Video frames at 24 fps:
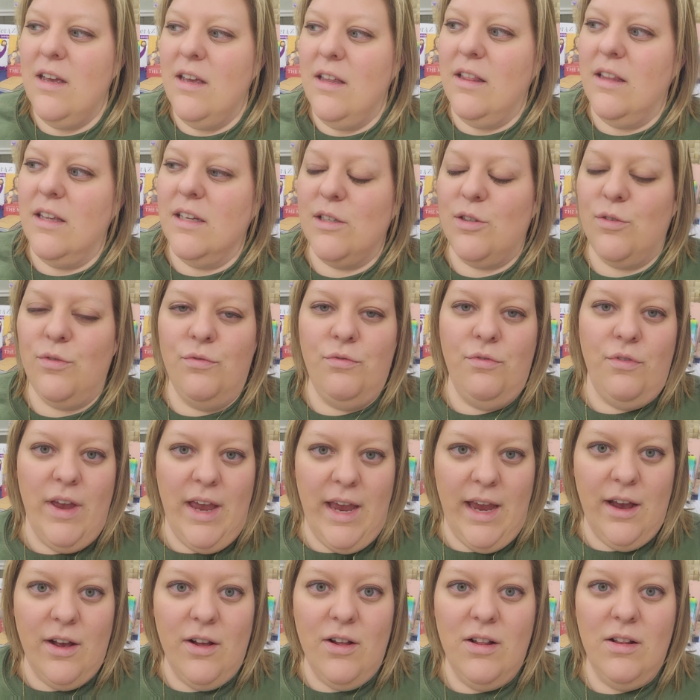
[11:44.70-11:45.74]
this
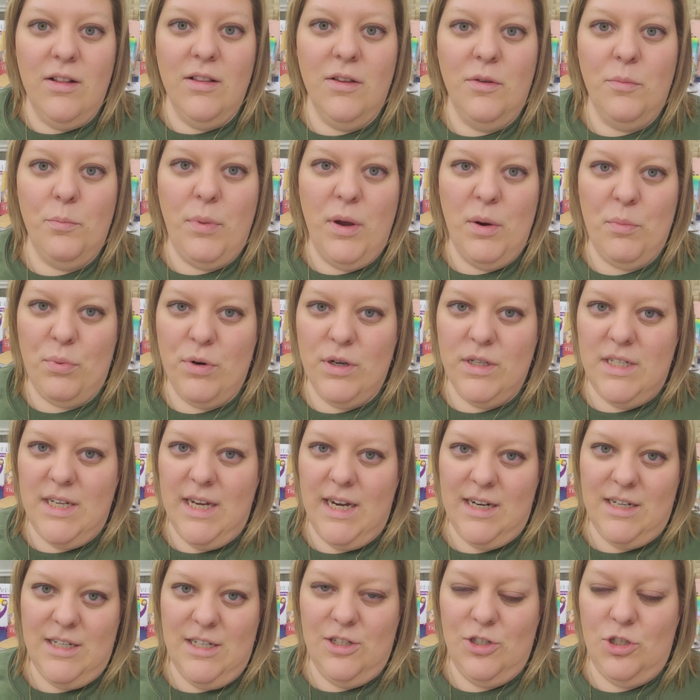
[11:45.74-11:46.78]
veil but
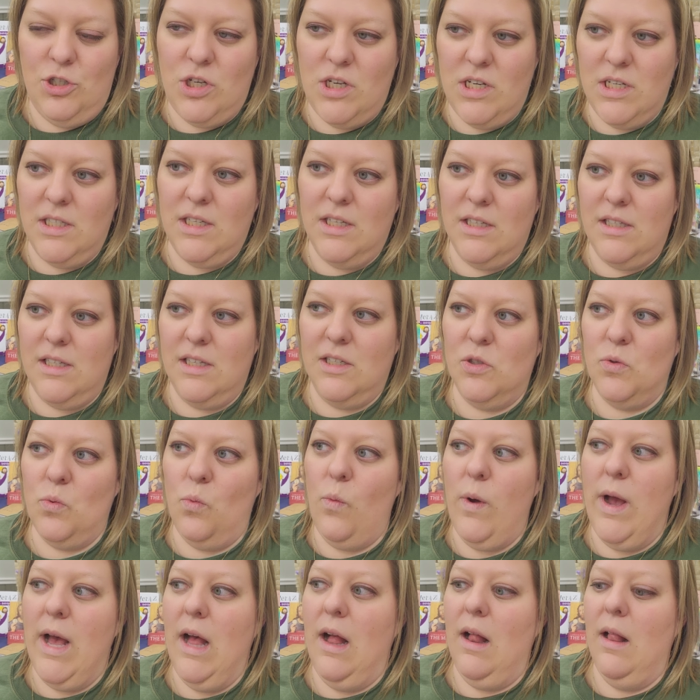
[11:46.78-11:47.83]
protected Jesus as
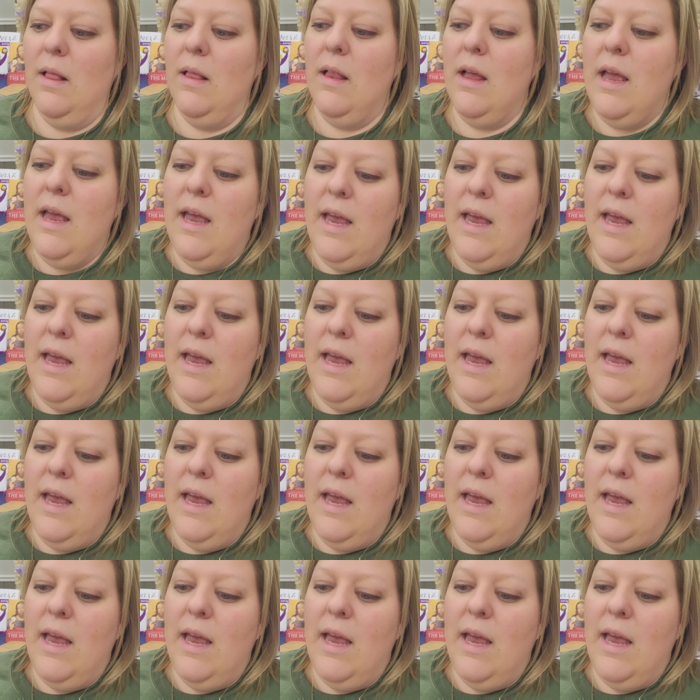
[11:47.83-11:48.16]
well